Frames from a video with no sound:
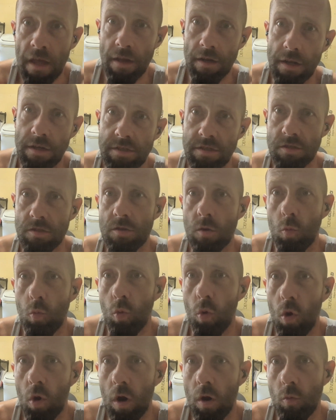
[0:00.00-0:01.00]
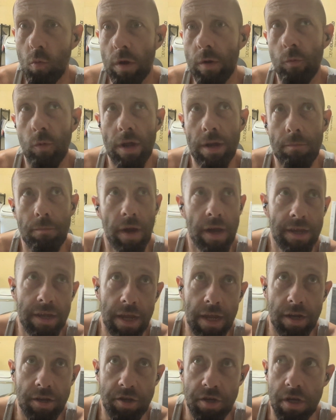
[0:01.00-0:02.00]
This is a war we win by
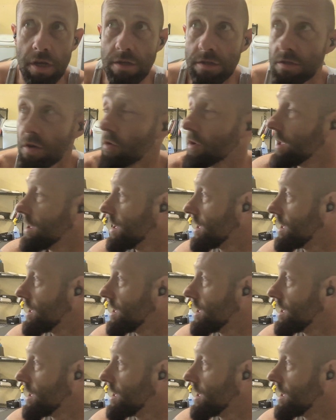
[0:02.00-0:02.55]
inches, or in